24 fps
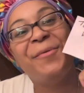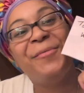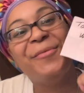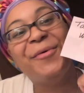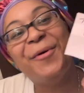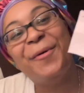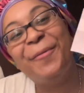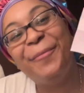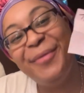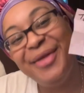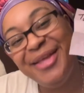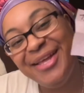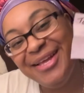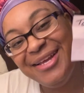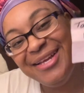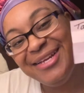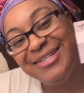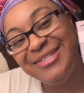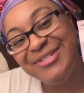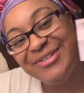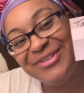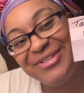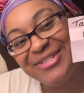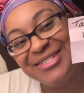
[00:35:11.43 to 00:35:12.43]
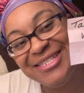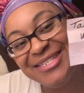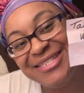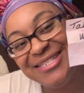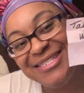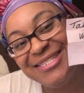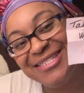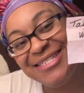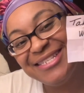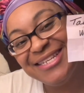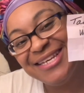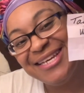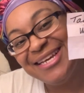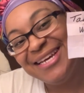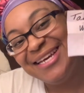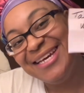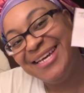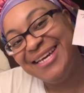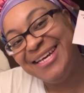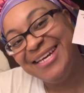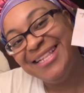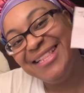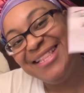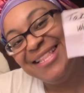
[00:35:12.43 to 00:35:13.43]
will be doing this
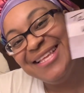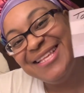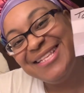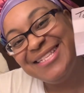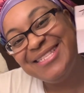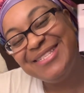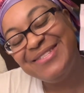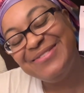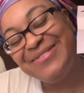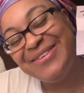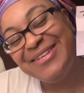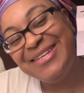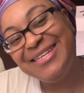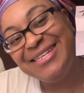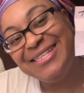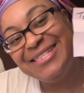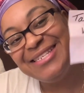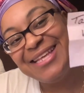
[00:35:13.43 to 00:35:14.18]
this week.